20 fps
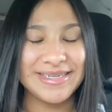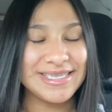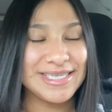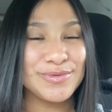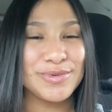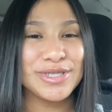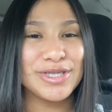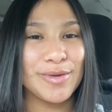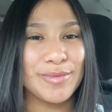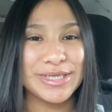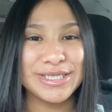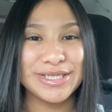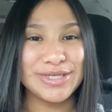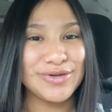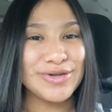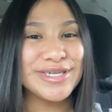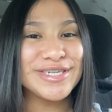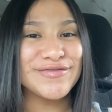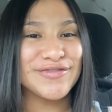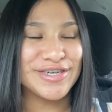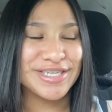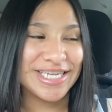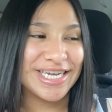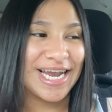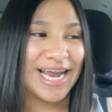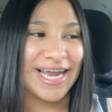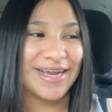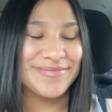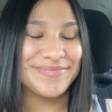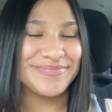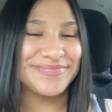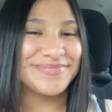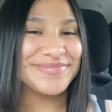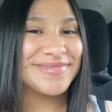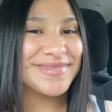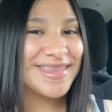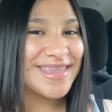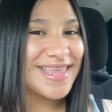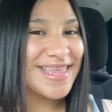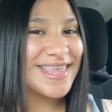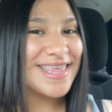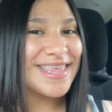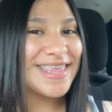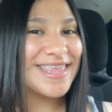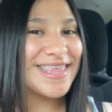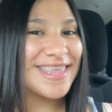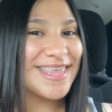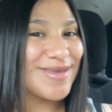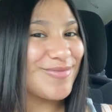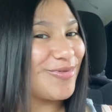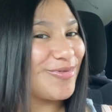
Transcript: see what's on my to-do list for today, keep